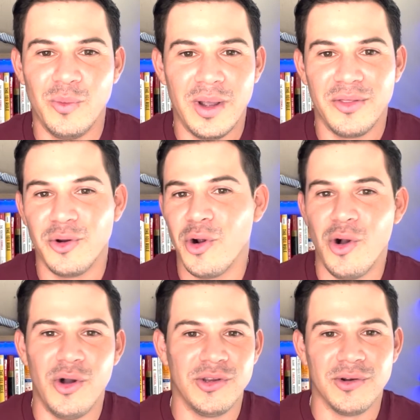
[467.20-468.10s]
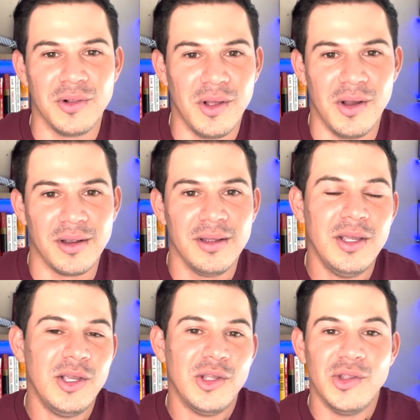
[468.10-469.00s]
weather all year long.
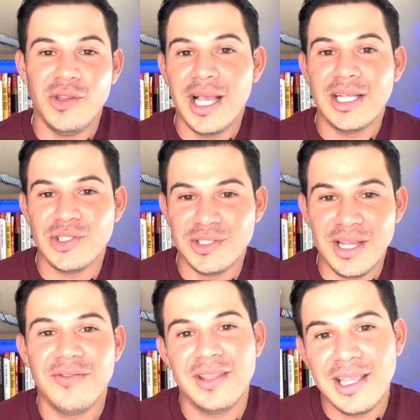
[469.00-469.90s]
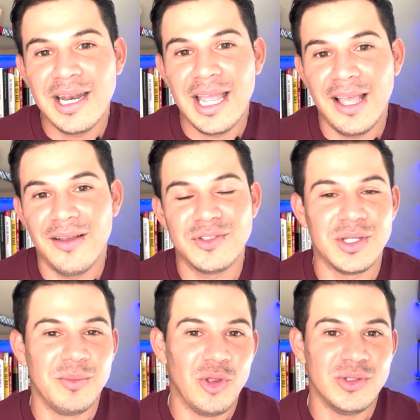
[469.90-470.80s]
You guys are definitely gonna have
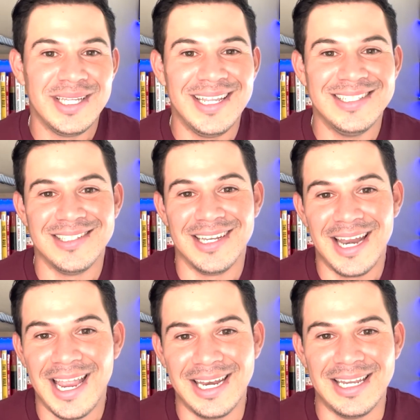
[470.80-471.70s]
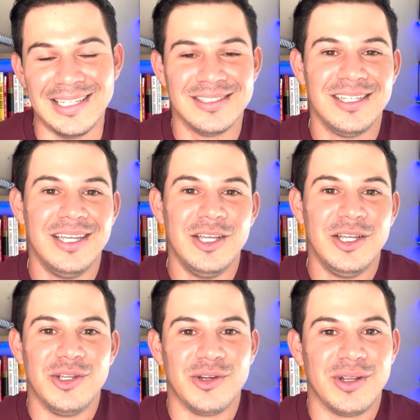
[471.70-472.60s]
some of those days in the 90s.
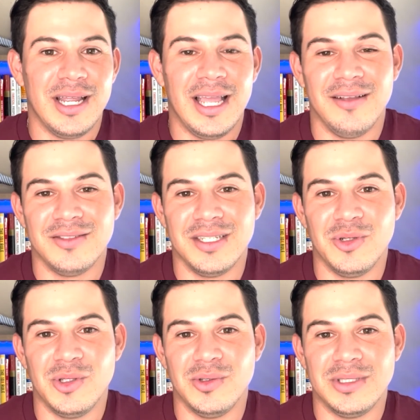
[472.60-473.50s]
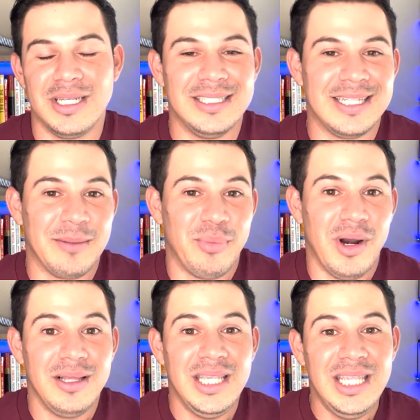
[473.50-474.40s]
You're gonna have some of those days that
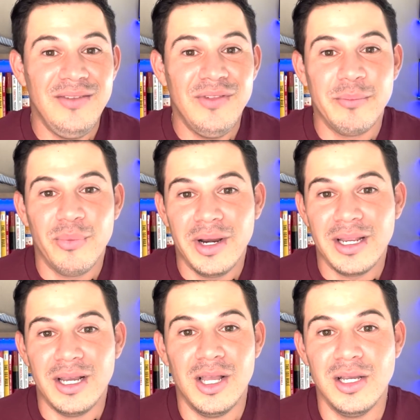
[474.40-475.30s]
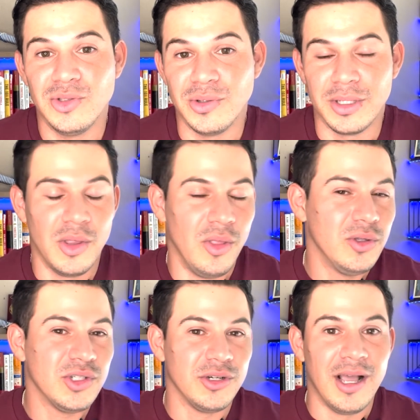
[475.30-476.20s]
probably even break 100.
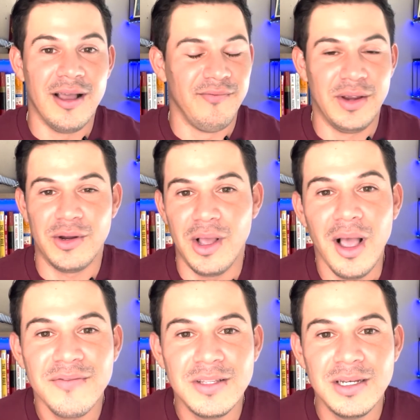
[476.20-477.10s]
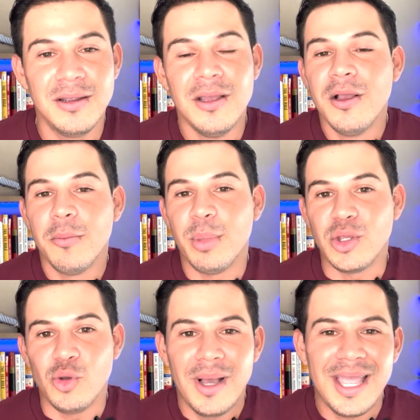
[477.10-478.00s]
Those are not very often,
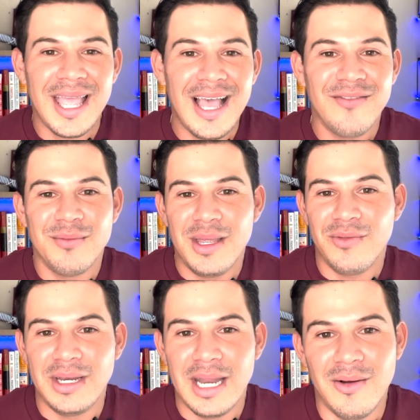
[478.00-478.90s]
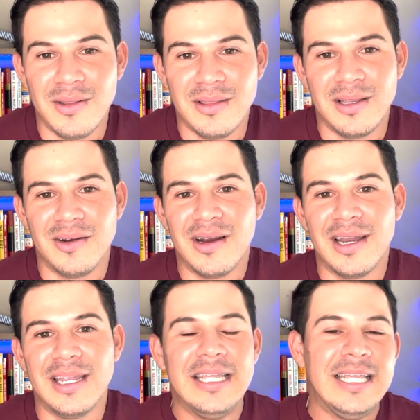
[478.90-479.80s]
but you might have them every now and then,
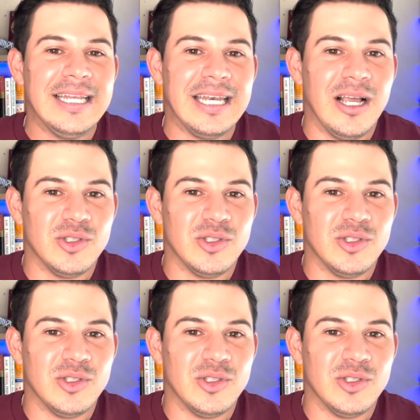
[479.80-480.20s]
right? Now,